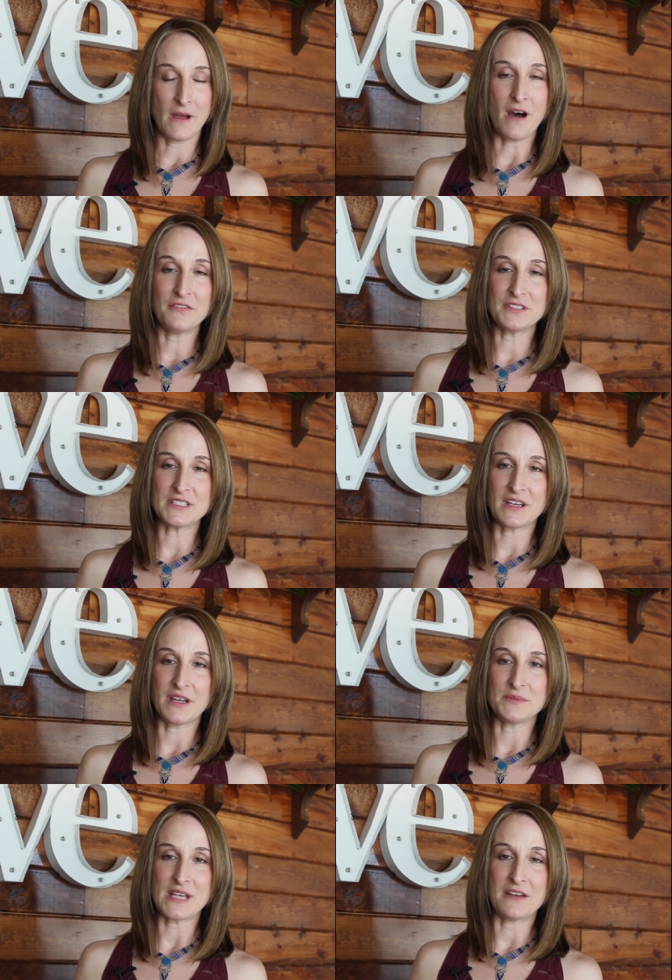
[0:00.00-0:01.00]

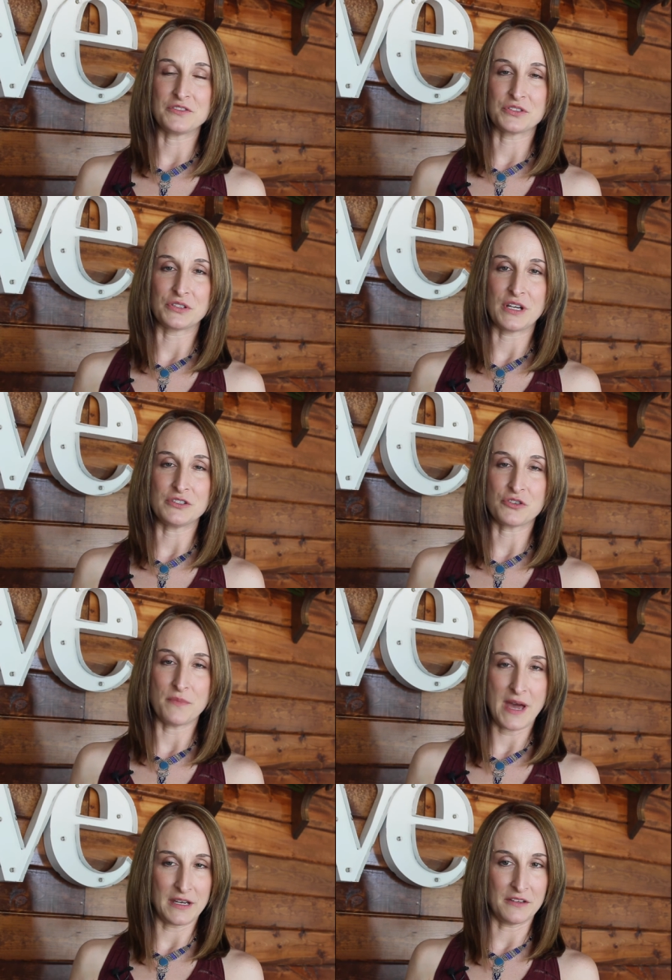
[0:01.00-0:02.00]
Oftentimes, after a
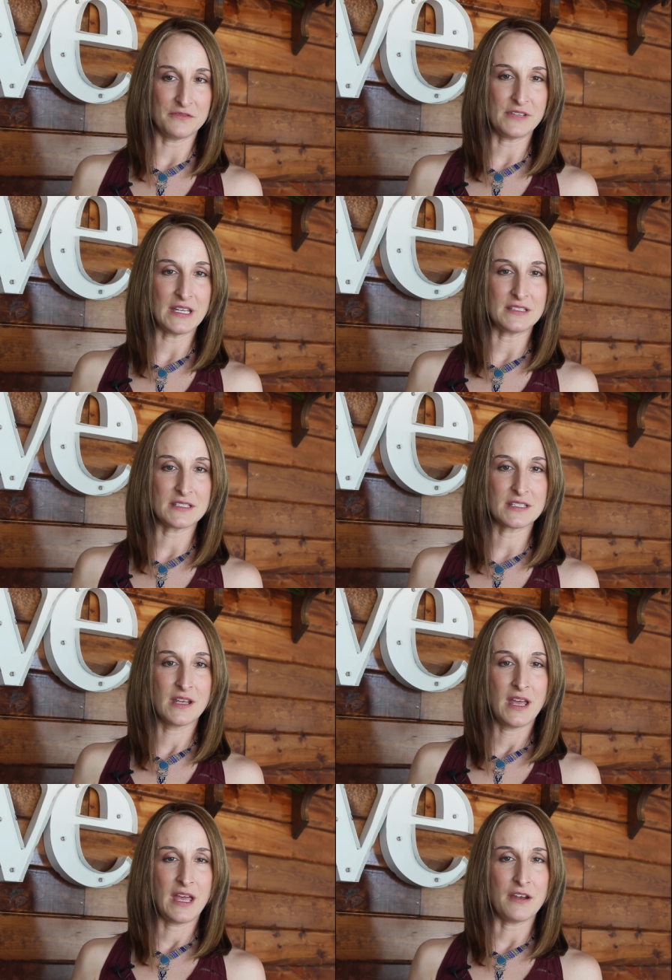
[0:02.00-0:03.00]
traumatic event,
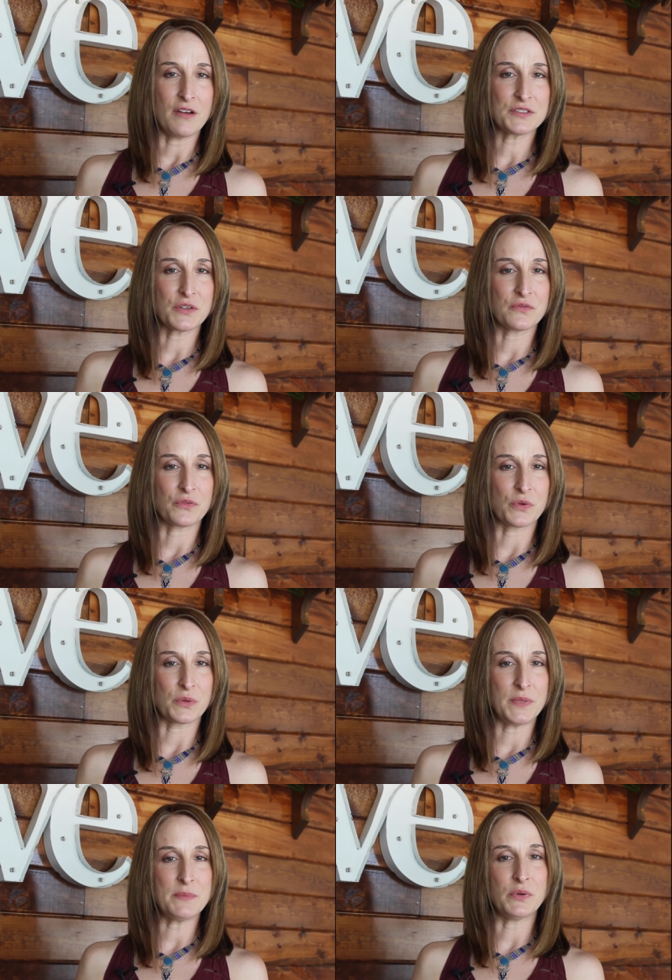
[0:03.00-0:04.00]
and also
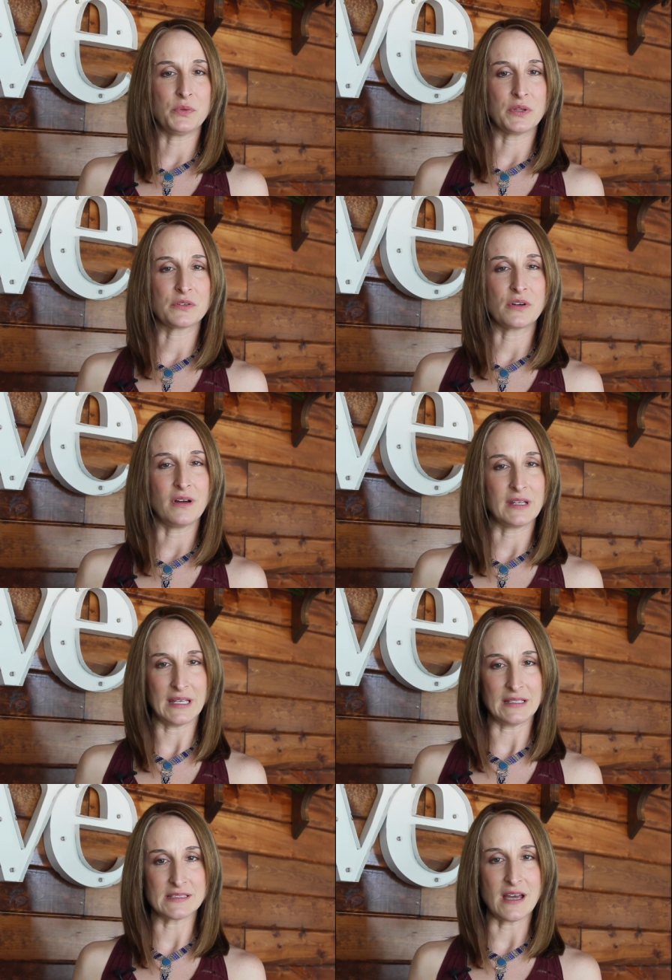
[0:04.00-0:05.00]
for people with
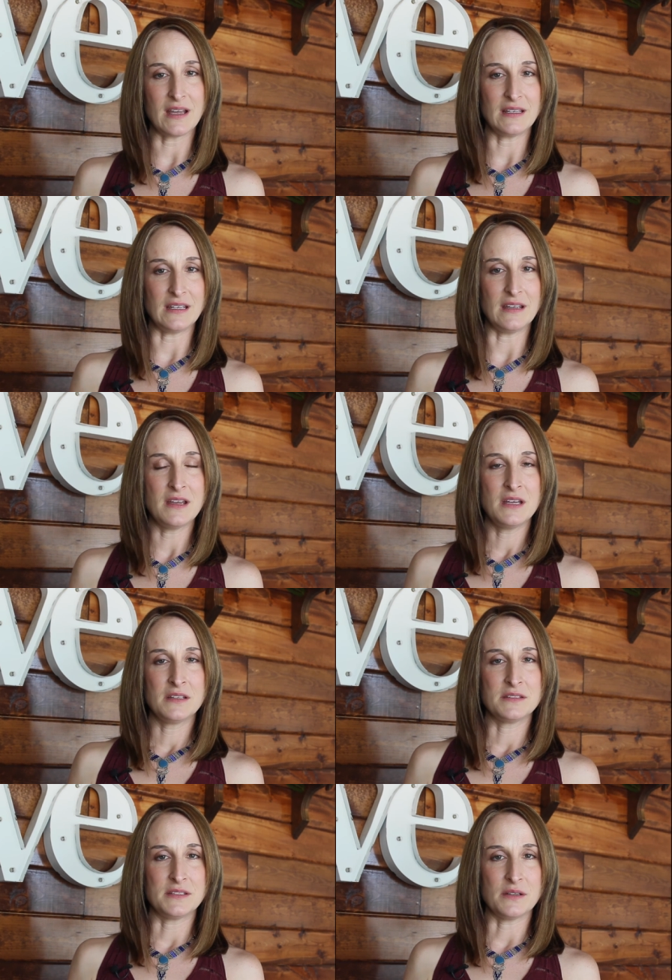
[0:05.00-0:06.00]
chronic anxiety,
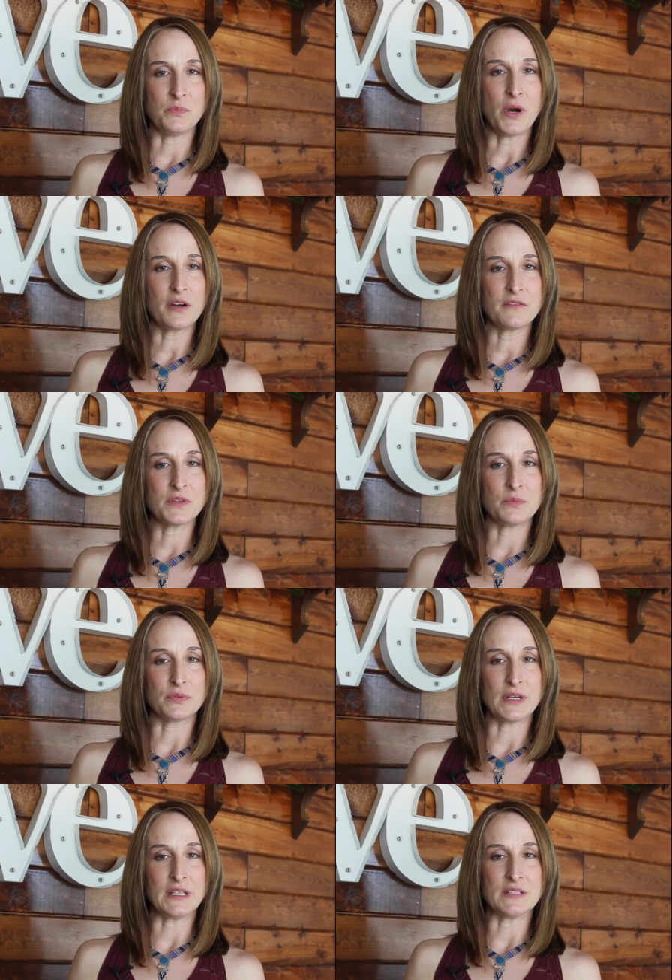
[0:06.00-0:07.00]
the part of the
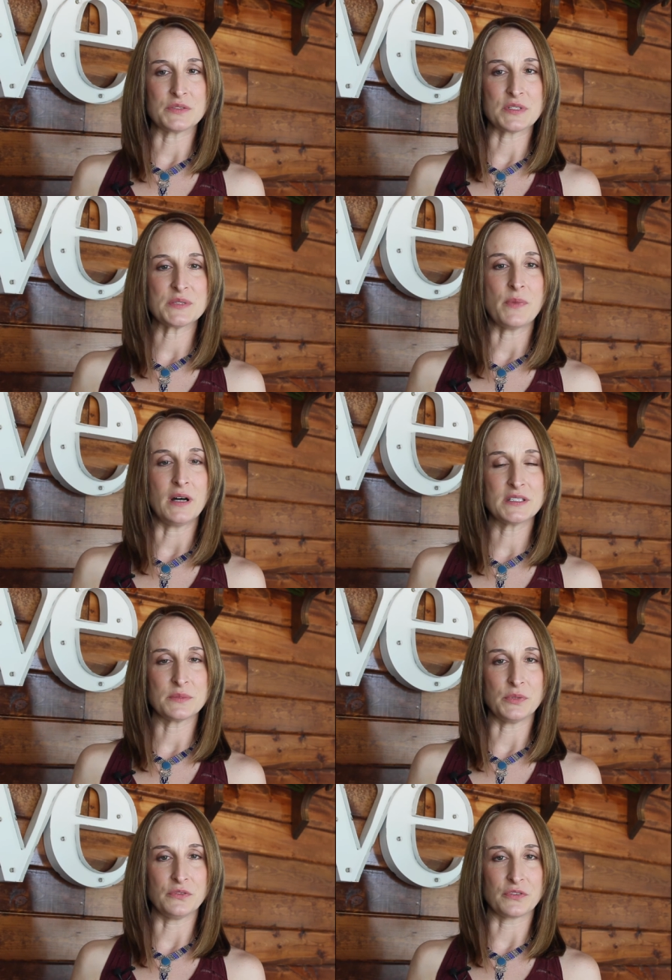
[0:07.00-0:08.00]
brain that's
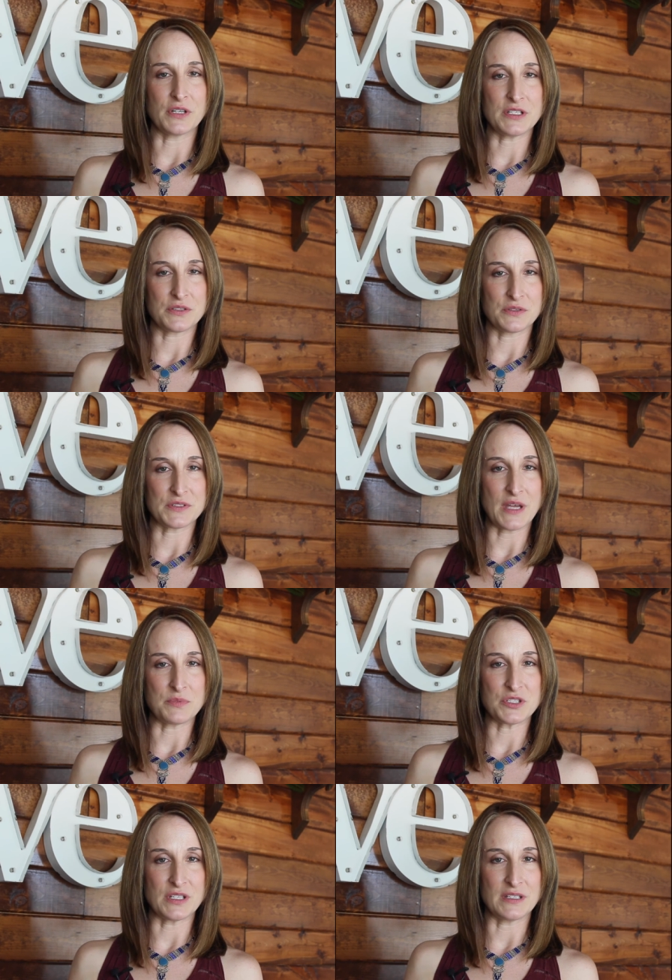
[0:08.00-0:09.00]
responsible for
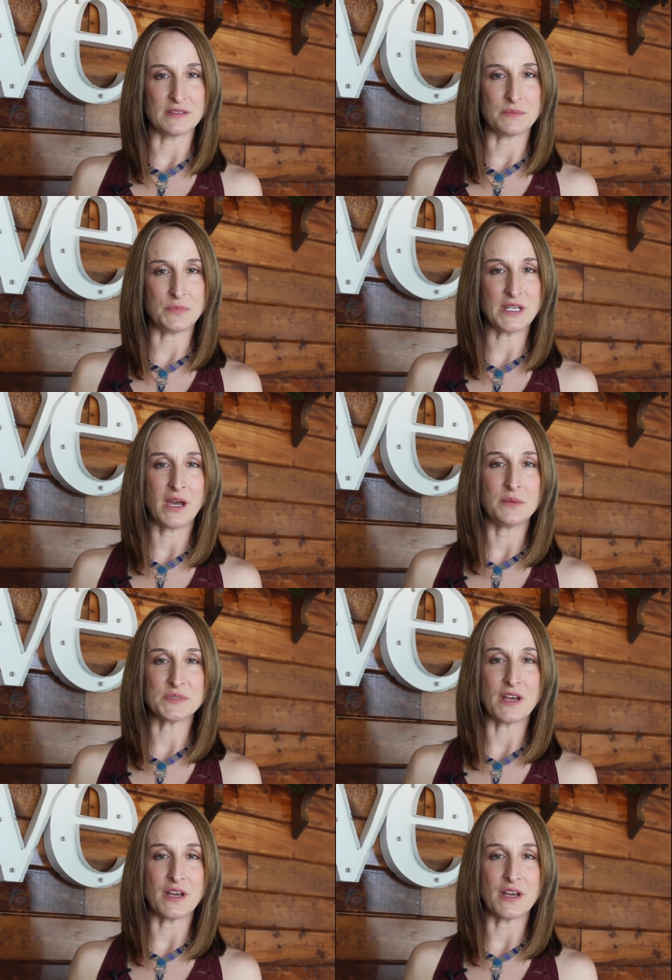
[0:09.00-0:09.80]
interoception becomes